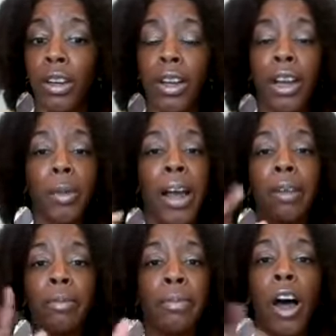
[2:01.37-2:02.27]
And I'm like, I
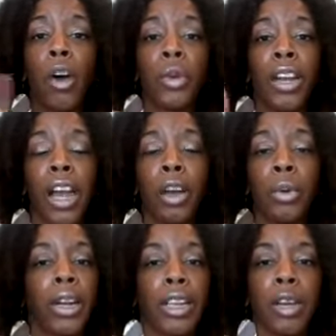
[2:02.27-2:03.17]
don't really like winter
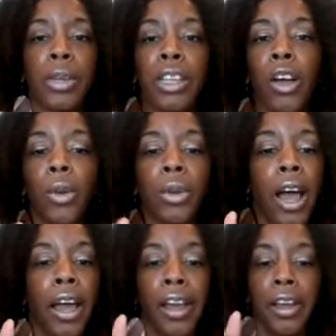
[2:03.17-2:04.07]
like that because I don't
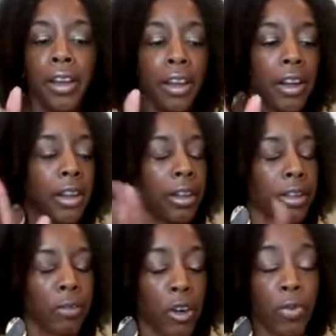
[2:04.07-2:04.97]
like,
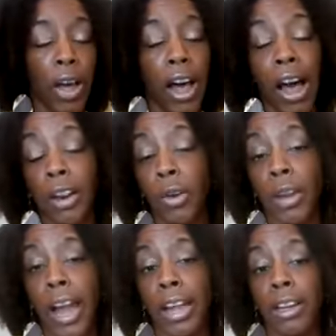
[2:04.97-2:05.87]
first of all, I don't
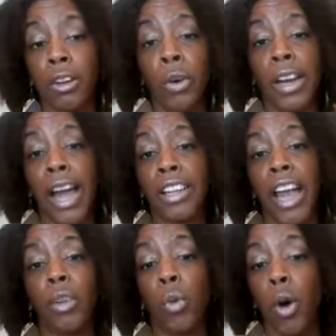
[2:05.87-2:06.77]
like going out to have
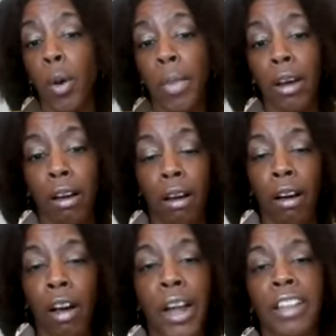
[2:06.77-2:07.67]
to warm my car. I
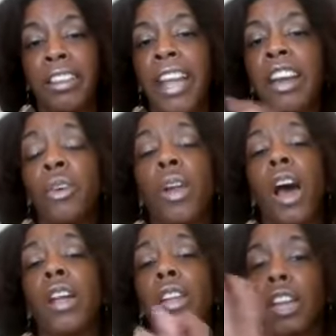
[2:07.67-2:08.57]
don't have like doing all
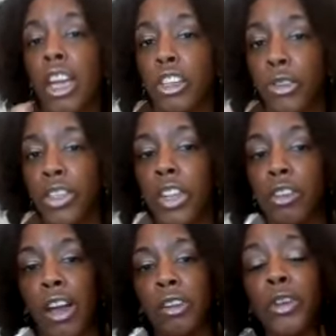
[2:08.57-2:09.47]
the little extra stuff that
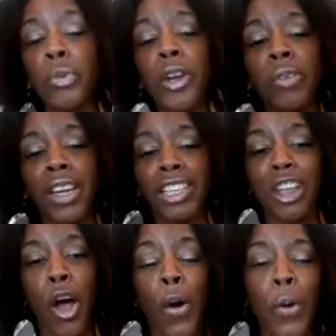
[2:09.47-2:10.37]
you have to do whenever it gets
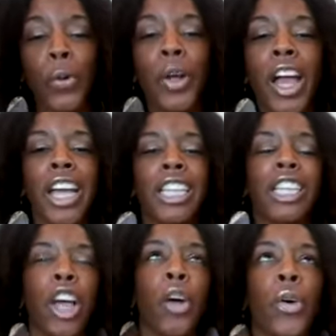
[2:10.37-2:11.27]
cold.
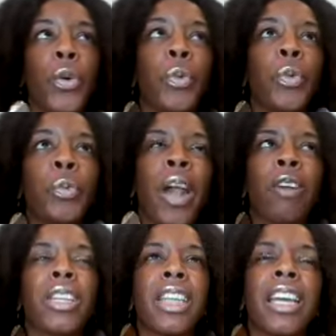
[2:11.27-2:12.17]
So, but I
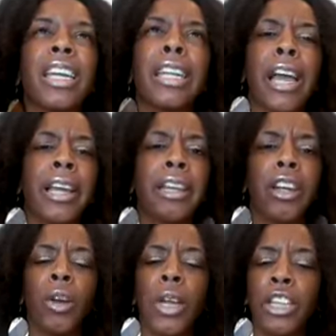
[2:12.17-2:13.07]
was thinking like,
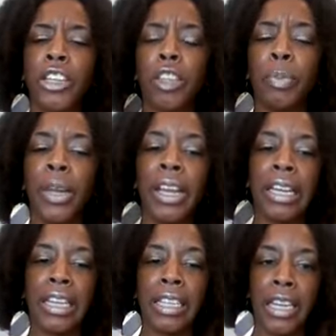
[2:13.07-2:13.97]
it's just been a
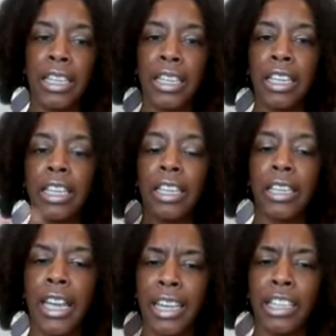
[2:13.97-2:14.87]
season
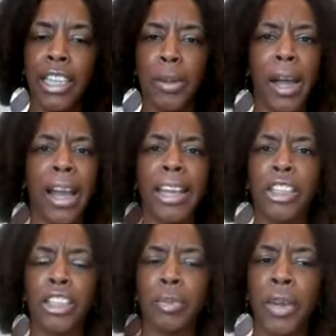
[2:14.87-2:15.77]
that it seemed like it's
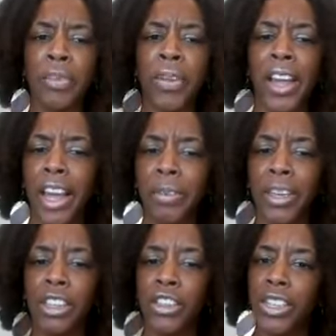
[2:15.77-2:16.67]
just been forever and
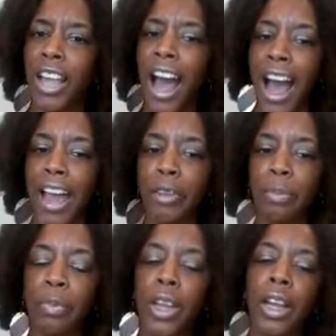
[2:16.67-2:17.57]
it's just hot.
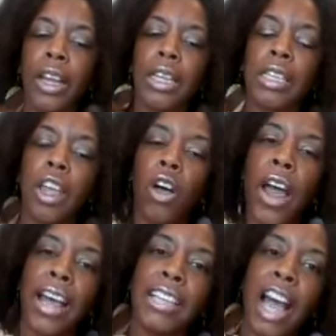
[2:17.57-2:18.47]
So
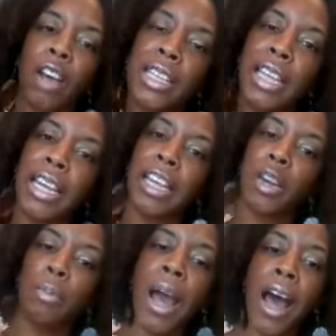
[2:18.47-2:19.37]
as I was thinking
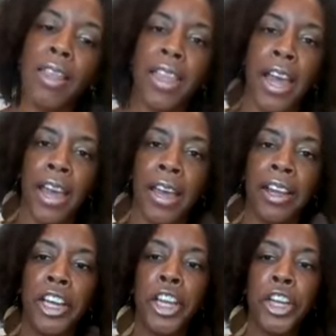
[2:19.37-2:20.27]
about that,
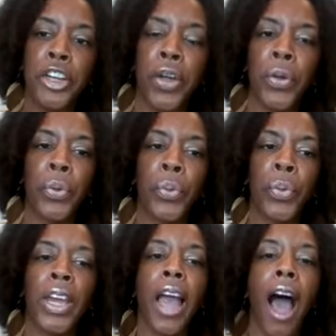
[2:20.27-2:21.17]

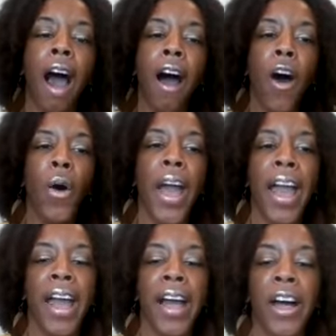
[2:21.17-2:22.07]
we all
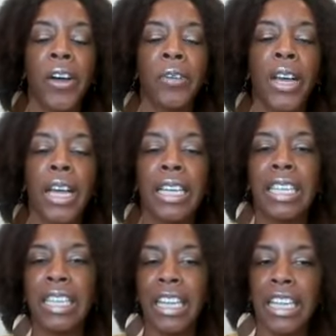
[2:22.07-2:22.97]
have
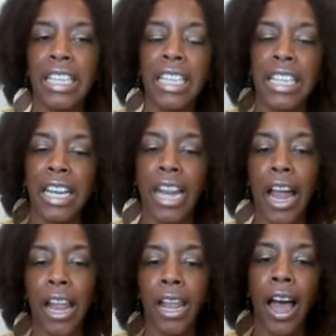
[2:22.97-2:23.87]
seasons in
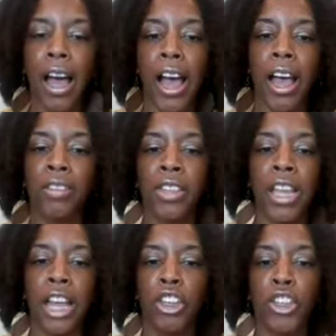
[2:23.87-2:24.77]
our lives
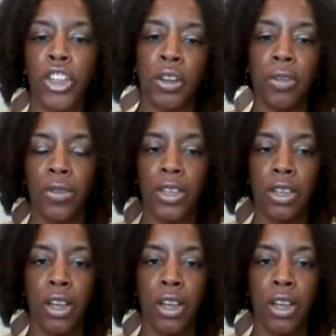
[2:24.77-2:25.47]
that shift.